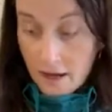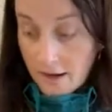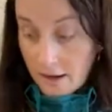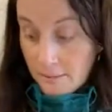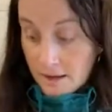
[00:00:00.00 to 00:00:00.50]

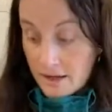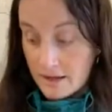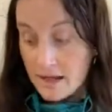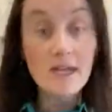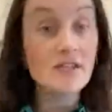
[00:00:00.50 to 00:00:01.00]
And
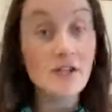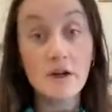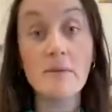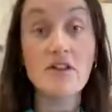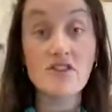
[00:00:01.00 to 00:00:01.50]
it's a
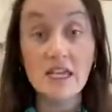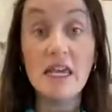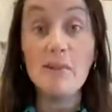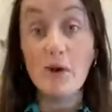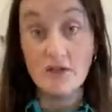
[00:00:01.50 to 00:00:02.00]
great way to just
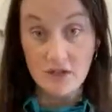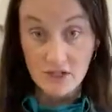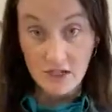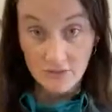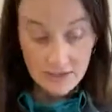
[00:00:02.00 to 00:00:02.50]
keep all of your
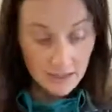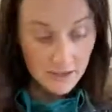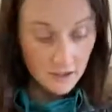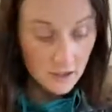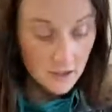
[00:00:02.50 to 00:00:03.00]
stuff
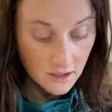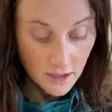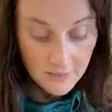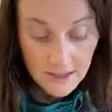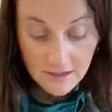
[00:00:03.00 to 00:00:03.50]
together.
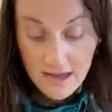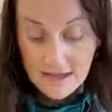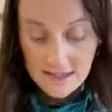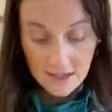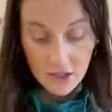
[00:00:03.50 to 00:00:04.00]
And then the
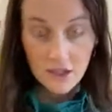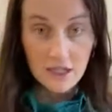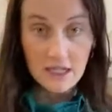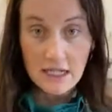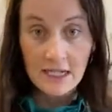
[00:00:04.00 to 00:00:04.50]
last thing that you're
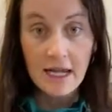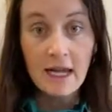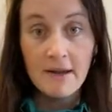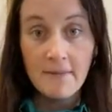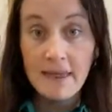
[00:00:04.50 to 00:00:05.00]
gonna need
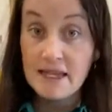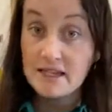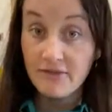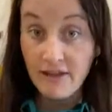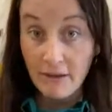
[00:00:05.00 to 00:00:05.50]
is
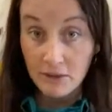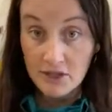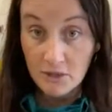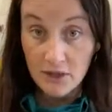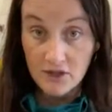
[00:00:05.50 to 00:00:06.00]
a fabric
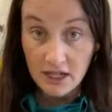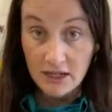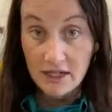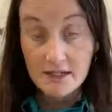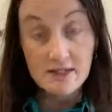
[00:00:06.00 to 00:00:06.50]
swatch
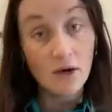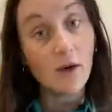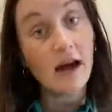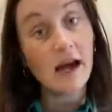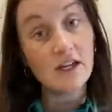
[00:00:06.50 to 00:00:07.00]
like this. So
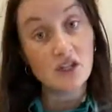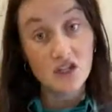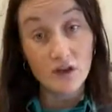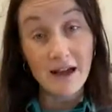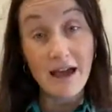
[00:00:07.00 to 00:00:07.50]
I
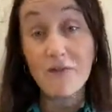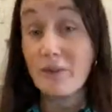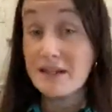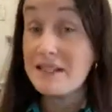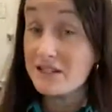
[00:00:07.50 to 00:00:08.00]
should have
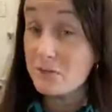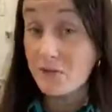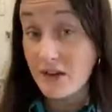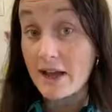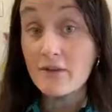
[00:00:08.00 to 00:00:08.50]
plenty to
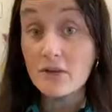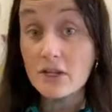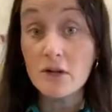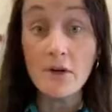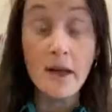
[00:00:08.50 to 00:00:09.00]
provide for
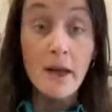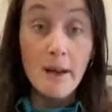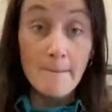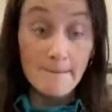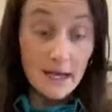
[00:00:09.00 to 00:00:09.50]
you,
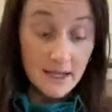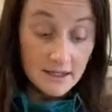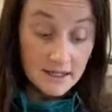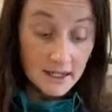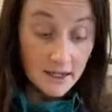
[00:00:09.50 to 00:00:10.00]

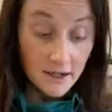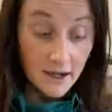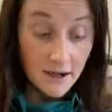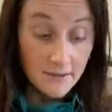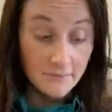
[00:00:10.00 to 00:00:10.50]
but
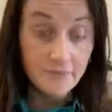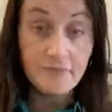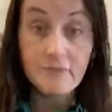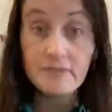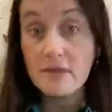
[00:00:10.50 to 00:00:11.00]

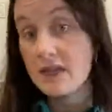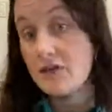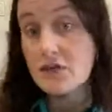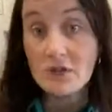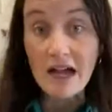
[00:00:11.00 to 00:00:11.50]
if
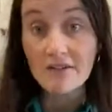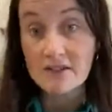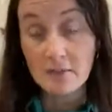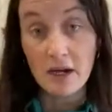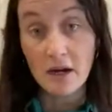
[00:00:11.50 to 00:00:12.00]
you do have a
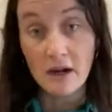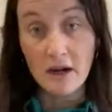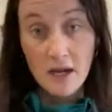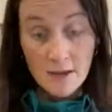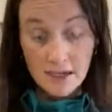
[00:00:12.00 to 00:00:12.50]

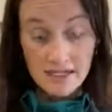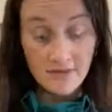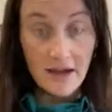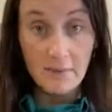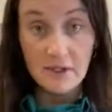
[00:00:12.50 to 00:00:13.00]
spare piece of
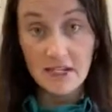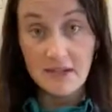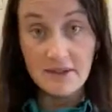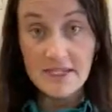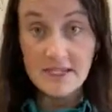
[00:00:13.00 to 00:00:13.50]
fabric, again, this